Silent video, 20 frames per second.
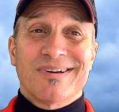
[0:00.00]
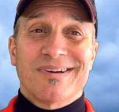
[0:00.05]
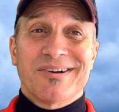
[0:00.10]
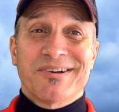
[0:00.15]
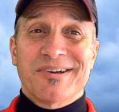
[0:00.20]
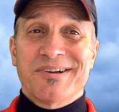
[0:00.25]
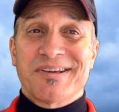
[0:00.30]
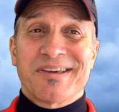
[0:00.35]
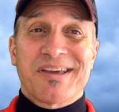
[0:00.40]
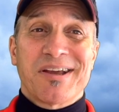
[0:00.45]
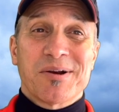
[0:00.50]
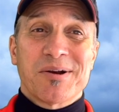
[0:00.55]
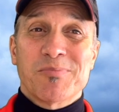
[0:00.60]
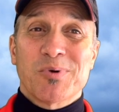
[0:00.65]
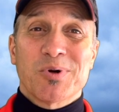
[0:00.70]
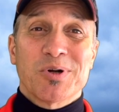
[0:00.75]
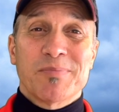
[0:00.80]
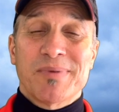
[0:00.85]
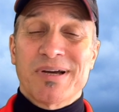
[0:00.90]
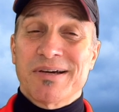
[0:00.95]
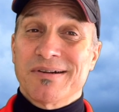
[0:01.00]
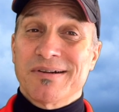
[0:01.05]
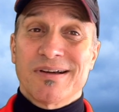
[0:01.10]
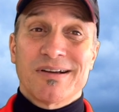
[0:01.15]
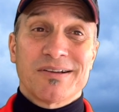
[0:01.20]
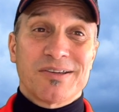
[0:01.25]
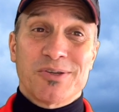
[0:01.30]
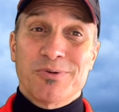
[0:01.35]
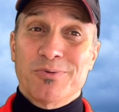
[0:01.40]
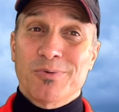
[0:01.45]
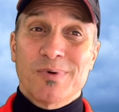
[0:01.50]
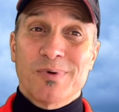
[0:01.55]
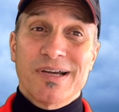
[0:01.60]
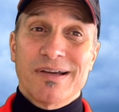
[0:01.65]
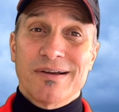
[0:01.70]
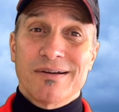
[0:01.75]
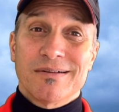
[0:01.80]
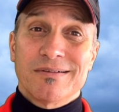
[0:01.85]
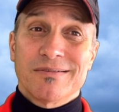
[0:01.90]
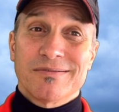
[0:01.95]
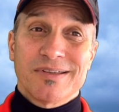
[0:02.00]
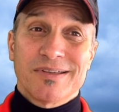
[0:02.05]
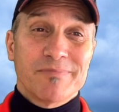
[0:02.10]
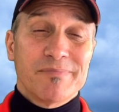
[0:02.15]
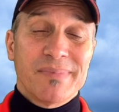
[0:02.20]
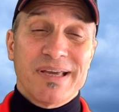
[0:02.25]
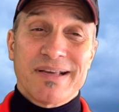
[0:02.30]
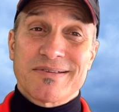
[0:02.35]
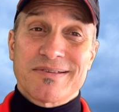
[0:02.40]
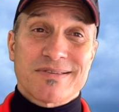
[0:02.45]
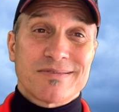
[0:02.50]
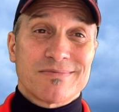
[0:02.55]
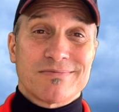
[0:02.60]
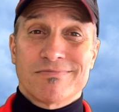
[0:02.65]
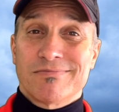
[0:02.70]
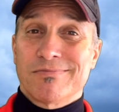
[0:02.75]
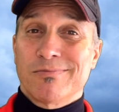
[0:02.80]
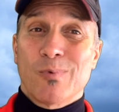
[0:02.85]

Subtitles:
are going to care more about a cute whale that makes